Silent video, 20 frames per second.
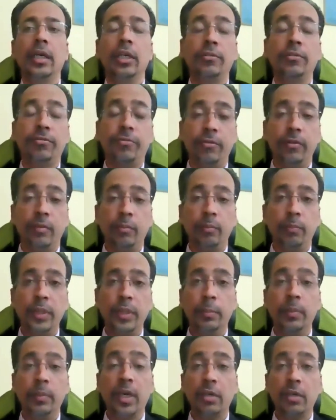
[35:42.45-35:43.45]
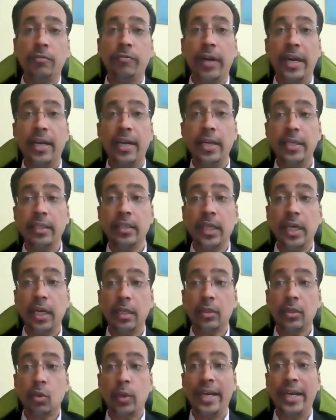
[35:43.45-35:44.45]
If people are finding
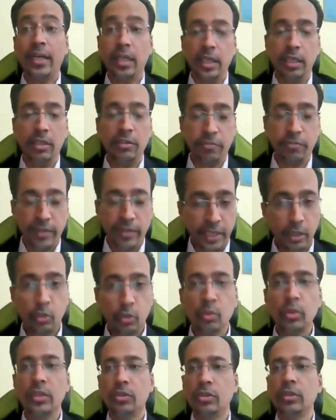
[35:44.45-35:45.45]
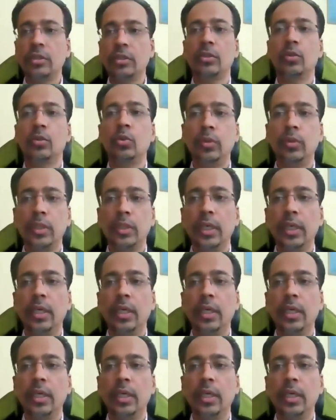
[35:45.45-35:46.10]
that quite terrifying to listen to,